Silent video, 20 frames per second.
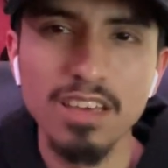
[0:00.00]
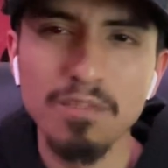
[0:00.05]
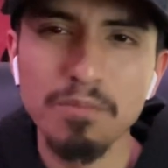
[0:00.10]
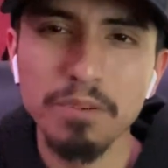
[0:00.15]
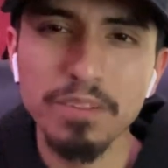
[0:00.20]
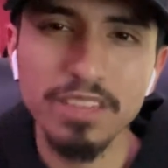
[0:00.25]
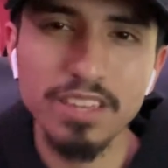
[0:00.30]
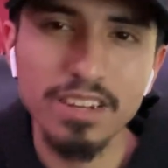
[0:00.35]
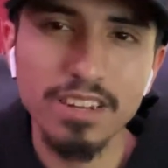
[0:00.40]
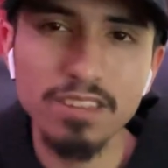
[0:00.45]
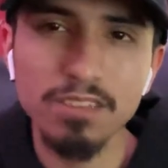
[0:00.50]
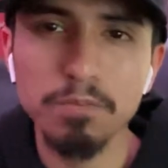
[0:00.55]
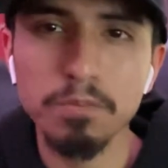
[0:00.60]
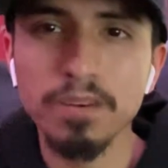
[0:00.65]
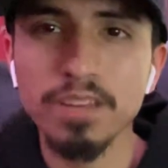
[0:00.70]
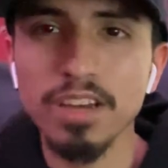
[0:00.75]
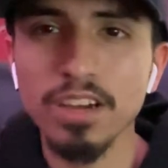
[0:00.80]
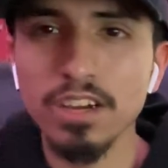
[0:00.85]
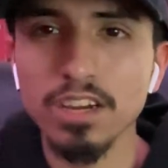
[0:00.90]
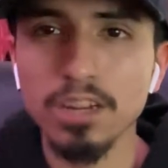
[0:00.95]
By the end of this
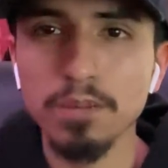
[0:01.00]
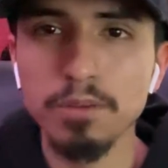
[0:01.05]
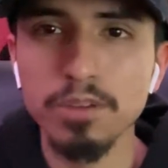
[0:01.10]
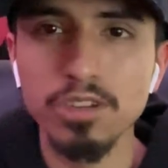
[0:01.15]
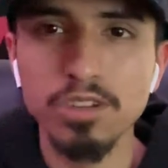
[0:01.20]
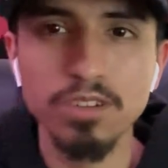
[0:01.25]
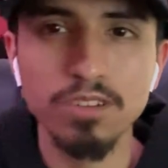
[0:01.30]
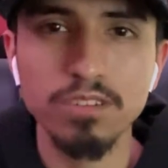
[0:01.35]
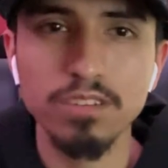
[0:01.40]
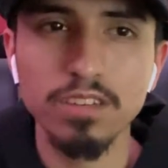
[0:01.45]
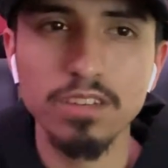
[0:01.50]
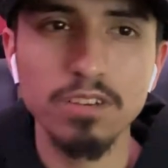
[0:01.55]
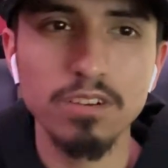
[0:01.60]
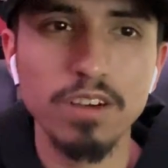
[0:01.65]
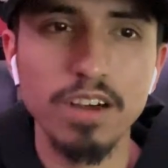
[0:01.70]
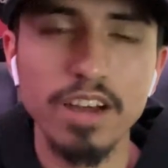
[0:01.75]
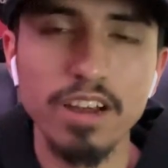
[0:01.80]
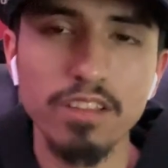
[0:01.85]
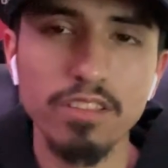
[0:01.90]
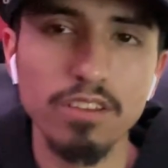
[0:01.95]
month, I'm gonna be choosing
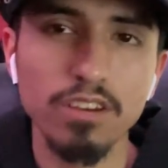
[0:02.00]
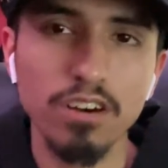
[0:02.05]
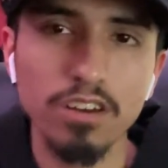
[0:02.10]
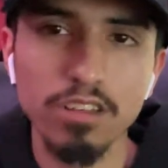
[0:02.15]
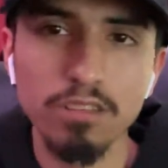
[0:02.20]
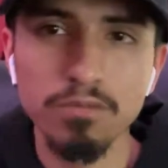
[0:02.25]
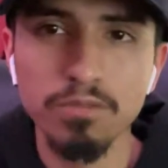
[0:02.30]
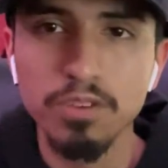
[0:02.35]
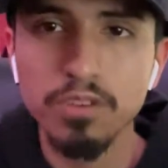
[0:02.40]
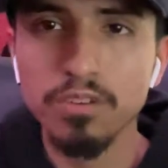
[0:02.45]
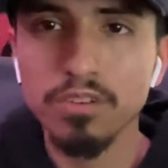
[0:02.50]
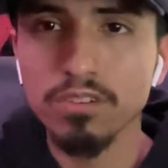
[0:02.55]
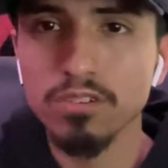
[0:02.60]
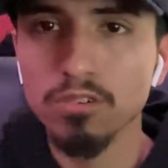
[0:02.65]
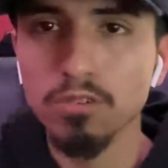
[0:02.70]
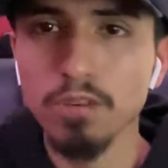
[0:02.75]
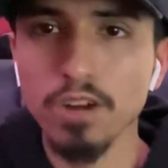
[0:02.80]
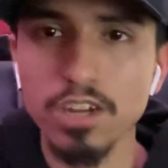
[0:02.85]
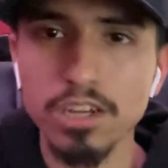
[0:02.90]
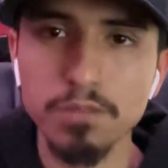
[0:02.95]
out of the, all the viewers who
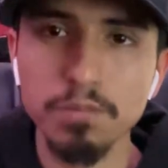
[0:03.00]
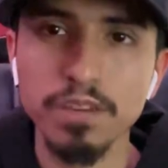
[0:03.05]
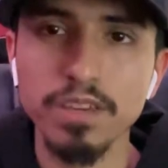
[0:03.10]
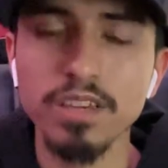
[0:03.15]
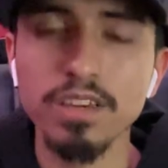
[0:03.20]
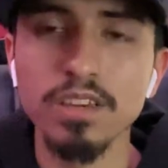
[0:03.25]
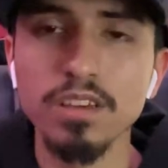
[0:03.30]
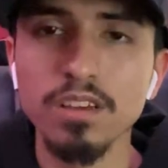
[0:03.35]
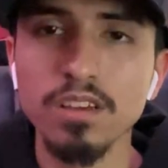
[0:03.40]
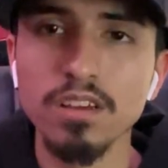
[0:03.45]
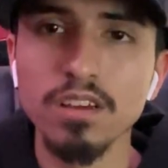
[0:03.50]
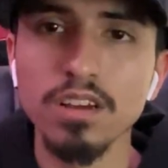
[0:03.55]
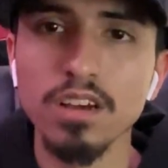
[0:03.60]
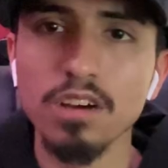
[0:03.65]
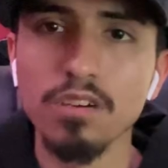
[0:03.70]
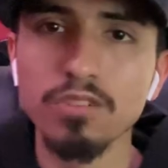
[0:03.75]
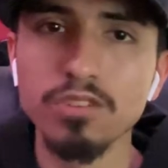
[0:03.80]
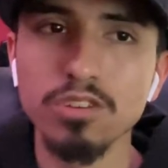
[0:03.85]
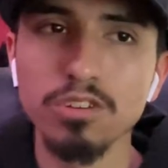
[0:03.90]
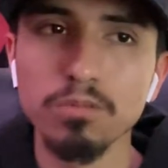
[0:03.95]
watch me,
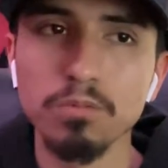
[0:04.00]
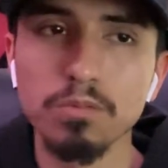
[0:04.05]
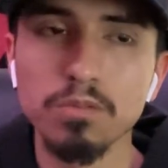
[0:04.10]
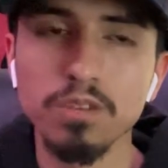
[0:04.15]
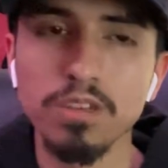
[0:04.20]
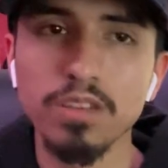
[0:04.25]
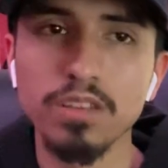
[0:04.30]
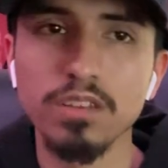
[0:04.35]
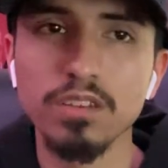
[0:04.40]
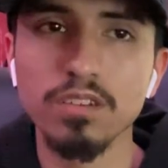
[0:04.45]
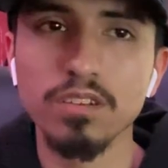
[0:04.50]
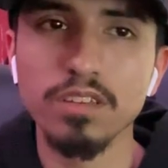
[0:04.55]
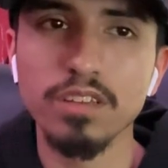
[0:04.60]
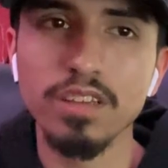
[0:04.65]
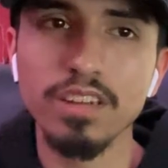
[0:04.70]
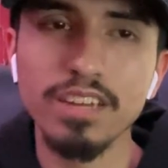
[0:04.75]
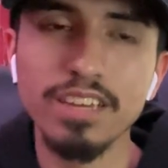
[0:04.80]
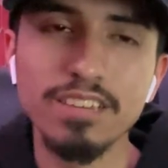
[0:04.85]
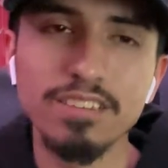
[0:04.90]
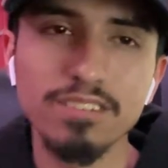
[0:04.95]
I will choose between
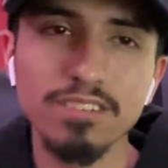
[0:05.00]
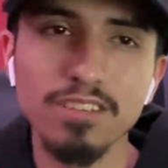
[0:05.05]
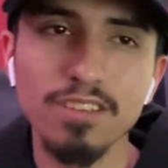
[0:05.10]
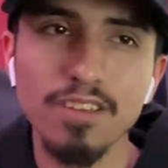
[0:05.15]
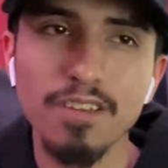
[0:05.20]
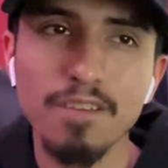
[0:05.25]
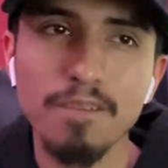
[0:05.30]
at least